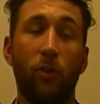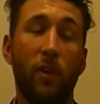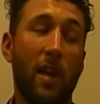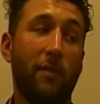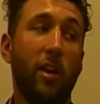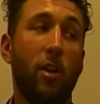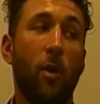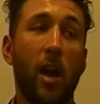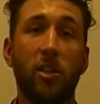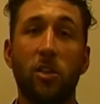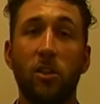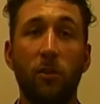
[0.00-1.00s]
Or if you have any
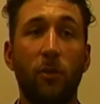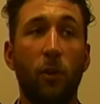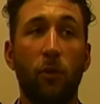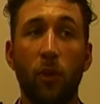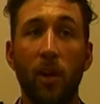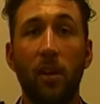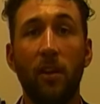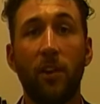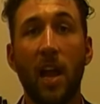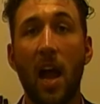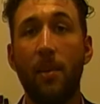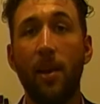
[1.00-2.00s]
questions, feel free to
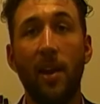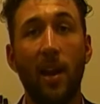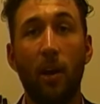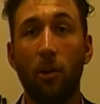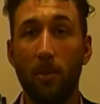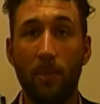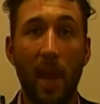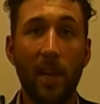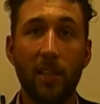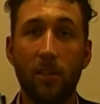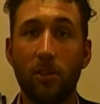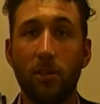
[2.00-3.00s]
leave a comment and I'll get
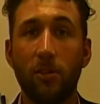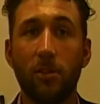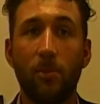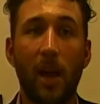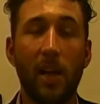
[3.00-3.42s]
back to you as soon